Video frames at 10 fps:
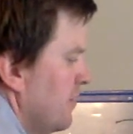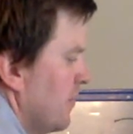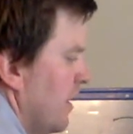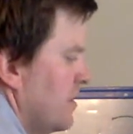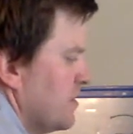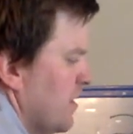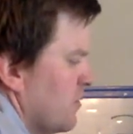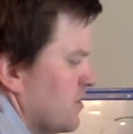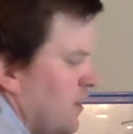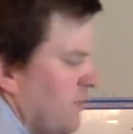Okay, just like we're
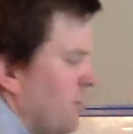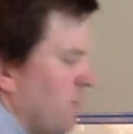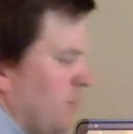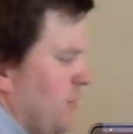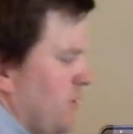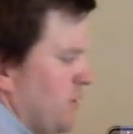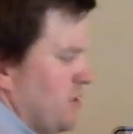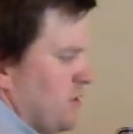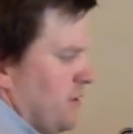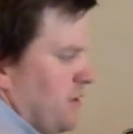solving a normal
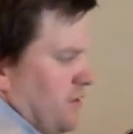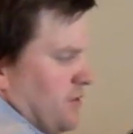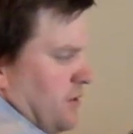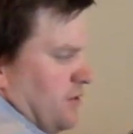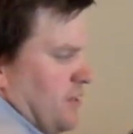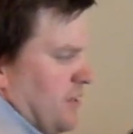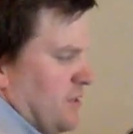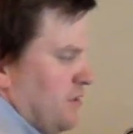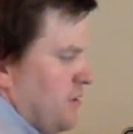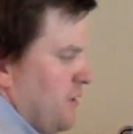equation here. So those
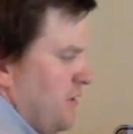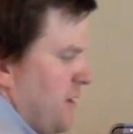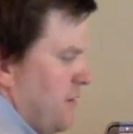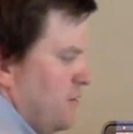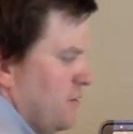cancel each other out.